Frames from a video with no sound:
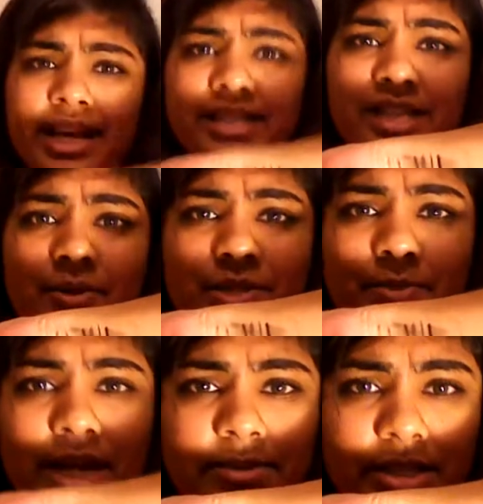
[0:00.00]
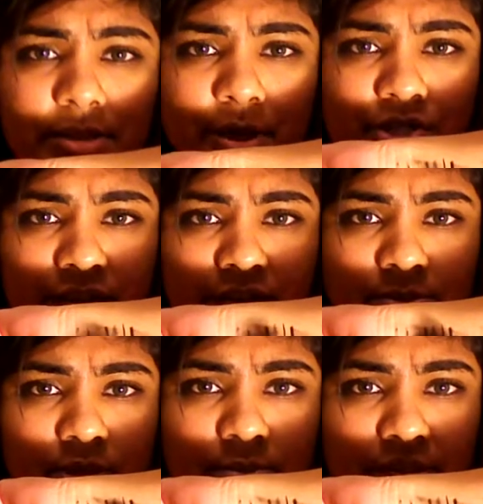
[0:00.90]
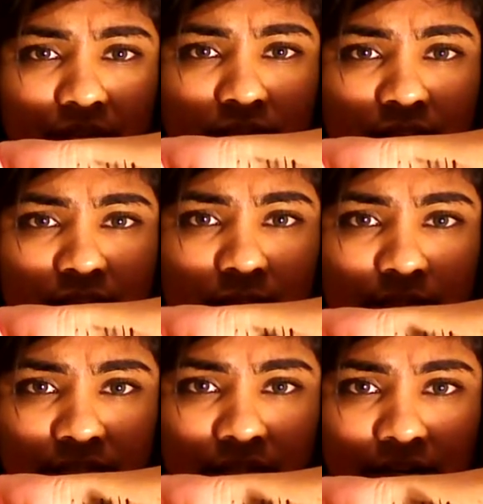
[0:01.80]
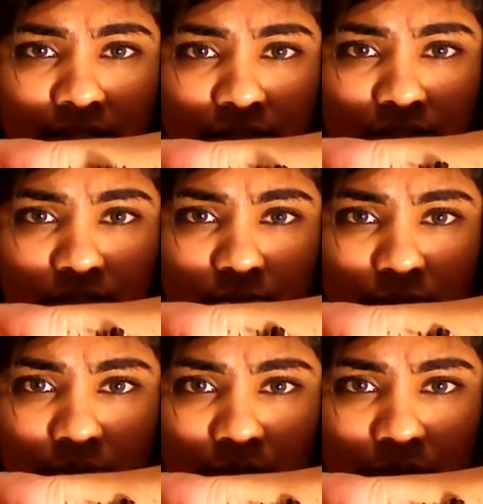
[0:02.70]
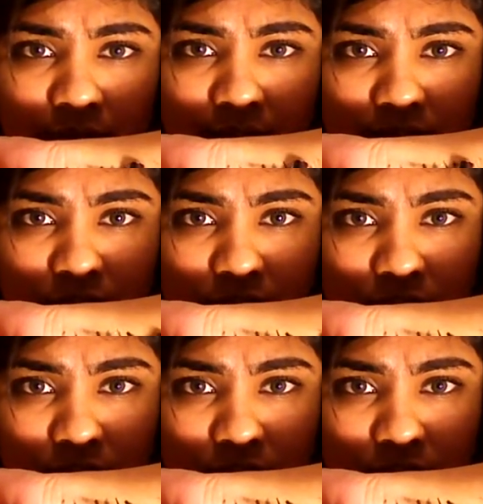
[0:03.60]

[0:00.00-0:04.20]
like I said, I was surprised about the Marc Jacobs one because last time I did it, it didn't. So I'm going to go ahead and,